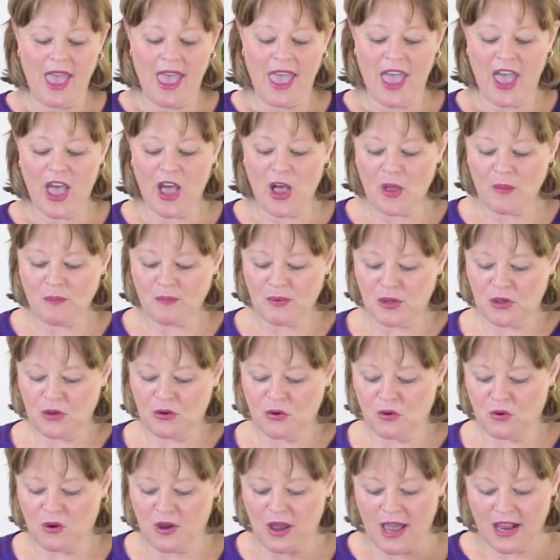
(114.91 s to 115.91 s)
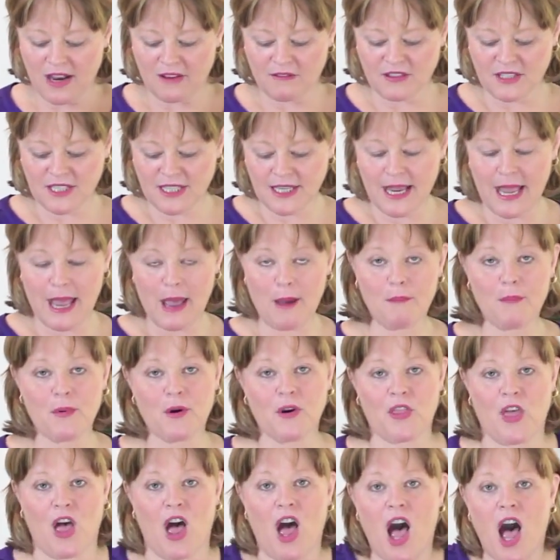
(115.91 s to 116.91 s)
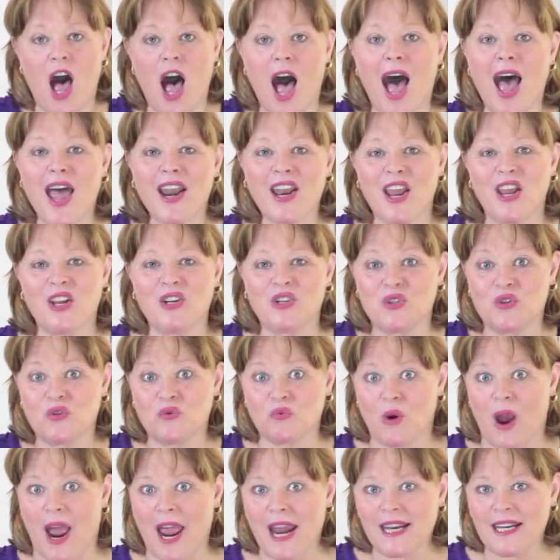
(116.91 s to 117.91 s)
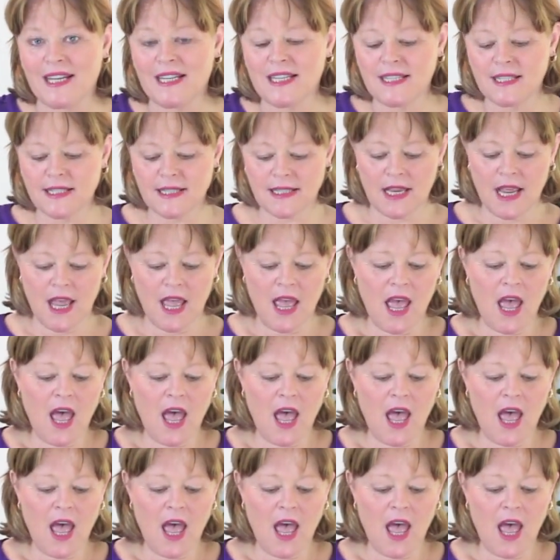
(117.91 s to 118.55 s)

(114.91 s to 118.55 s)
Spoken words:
help you kind of temper the hot and dryness